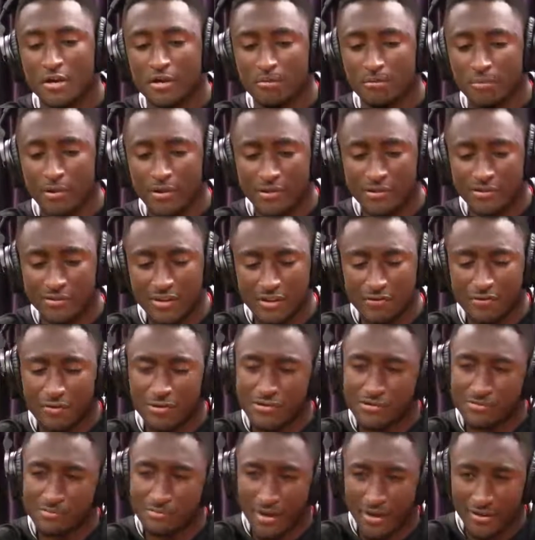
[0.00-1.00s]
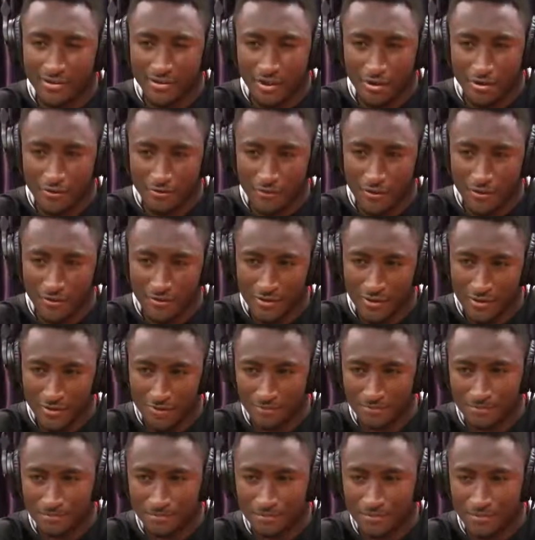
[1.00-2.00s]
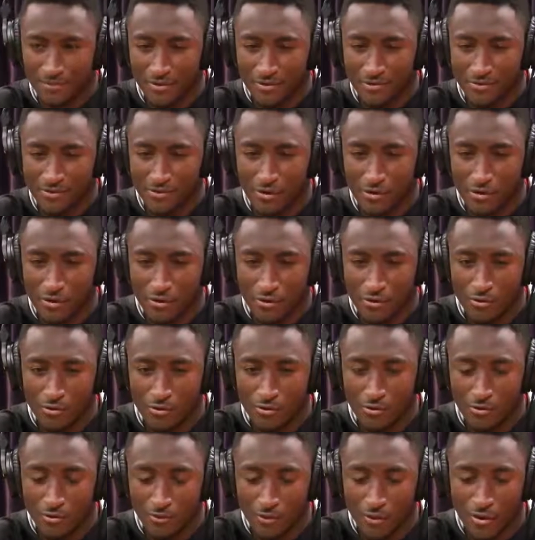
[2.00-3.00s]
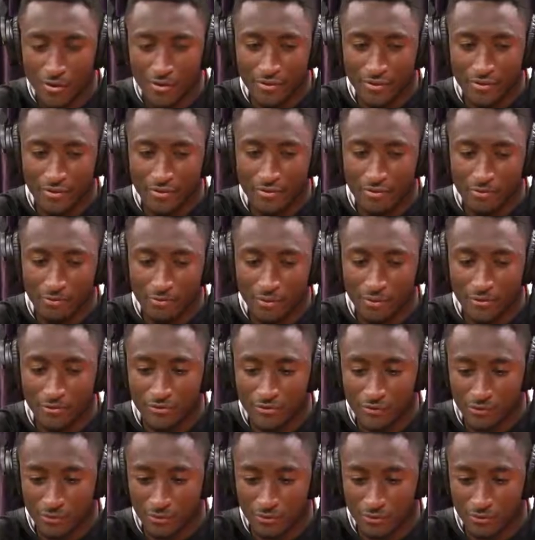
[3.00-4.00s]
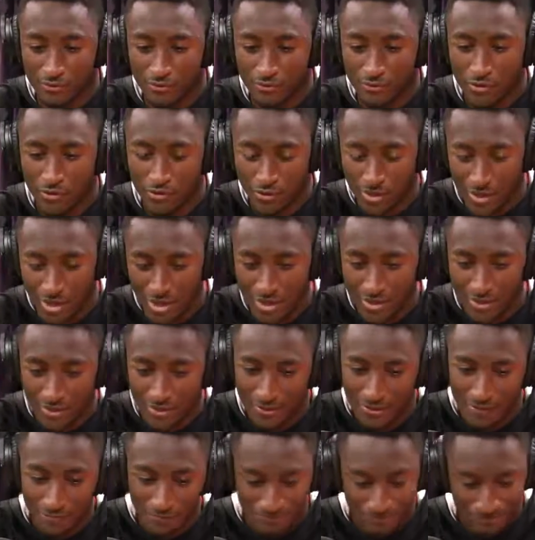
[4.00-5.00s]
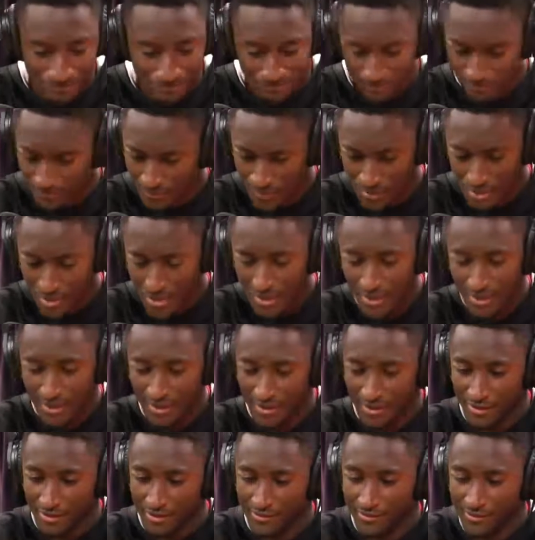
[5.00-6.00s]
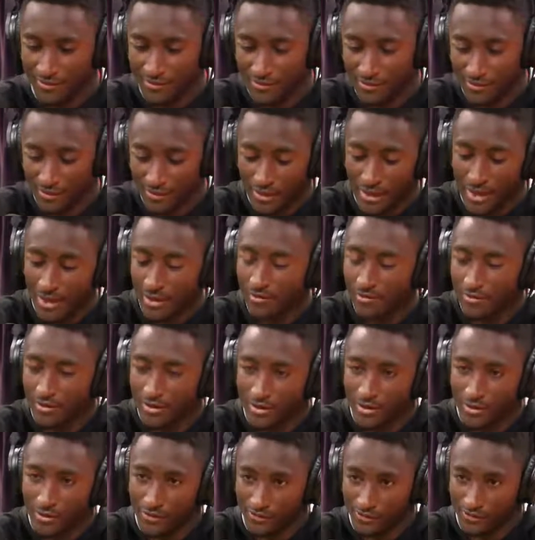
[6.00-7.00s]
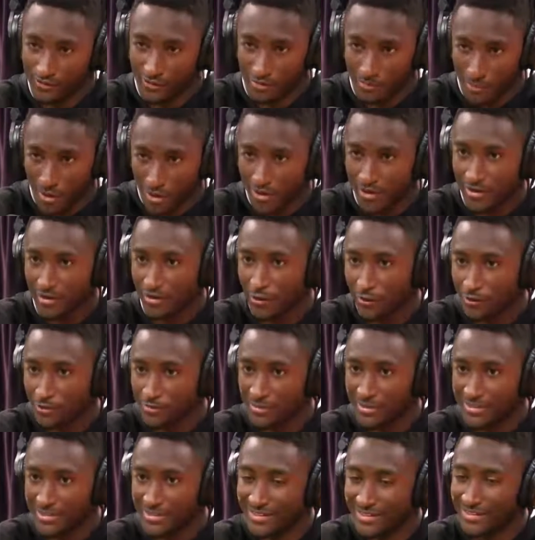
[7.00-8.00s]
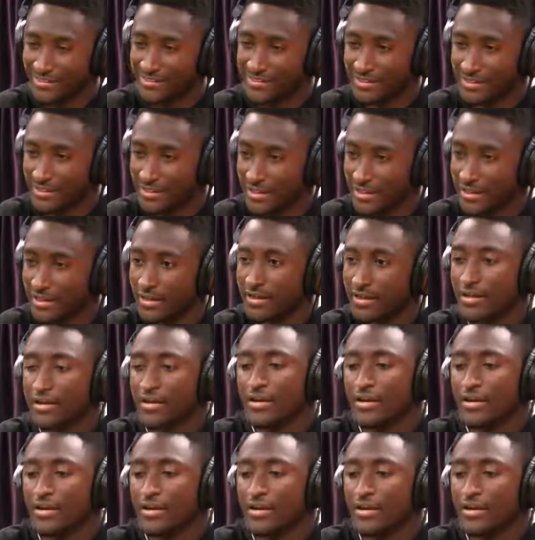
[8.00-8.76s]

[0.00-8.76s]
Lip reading: But it's not very spectator friendly. So what we've sort of created is the AUDL, is the American Ultimate Disc League.